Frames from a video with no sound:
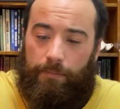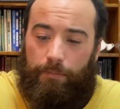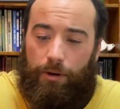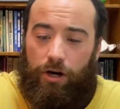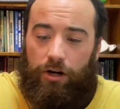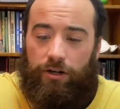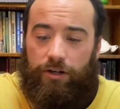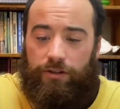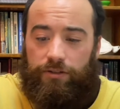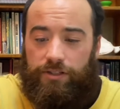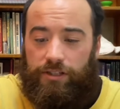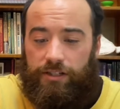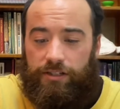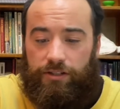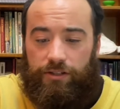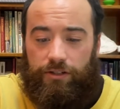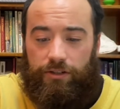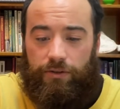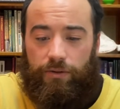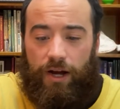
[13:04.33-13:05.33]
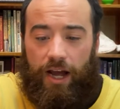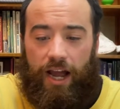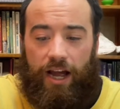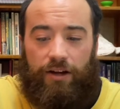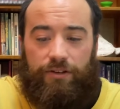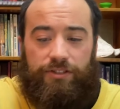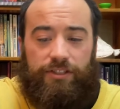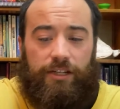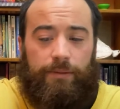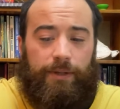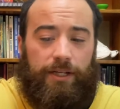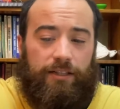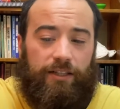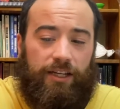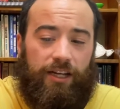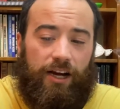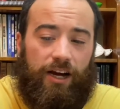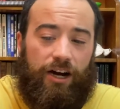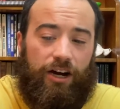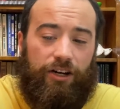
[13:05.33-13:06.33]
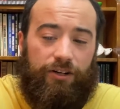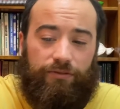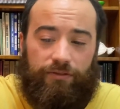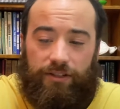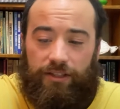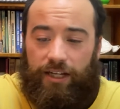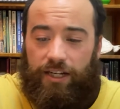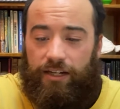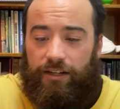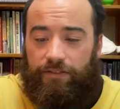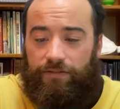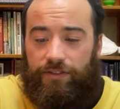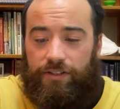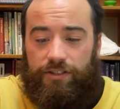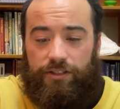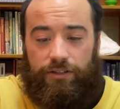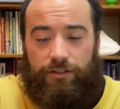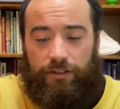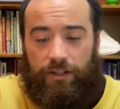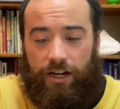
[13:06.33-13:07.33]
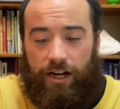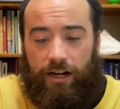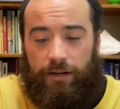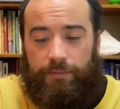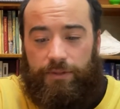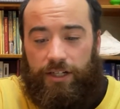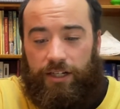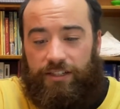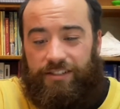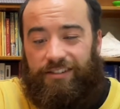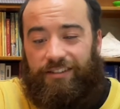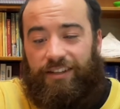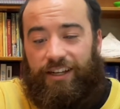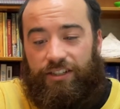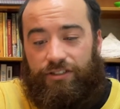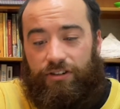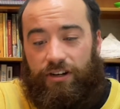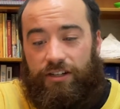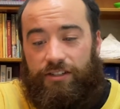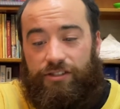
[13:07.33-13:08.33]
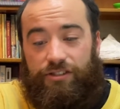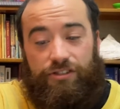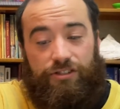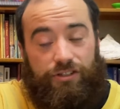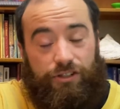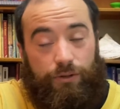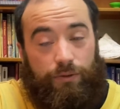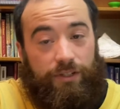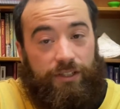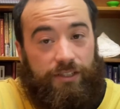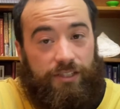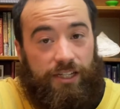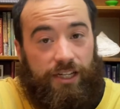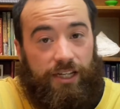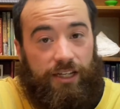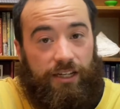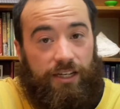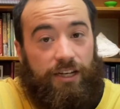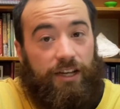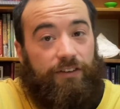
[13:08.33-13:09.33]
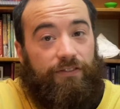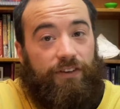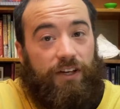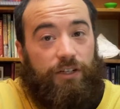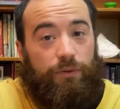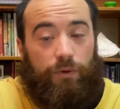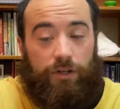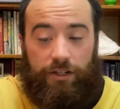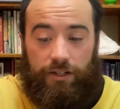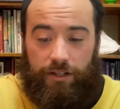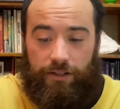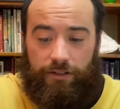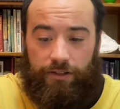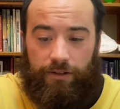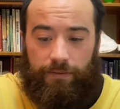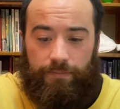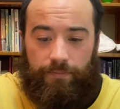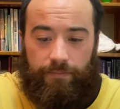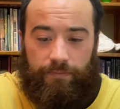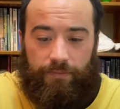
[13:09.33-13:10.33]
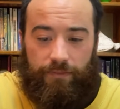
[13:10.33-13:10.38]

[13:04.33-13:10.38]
Paul goes into how seemingly unrelated physical objects' electrons do indeed affect one another.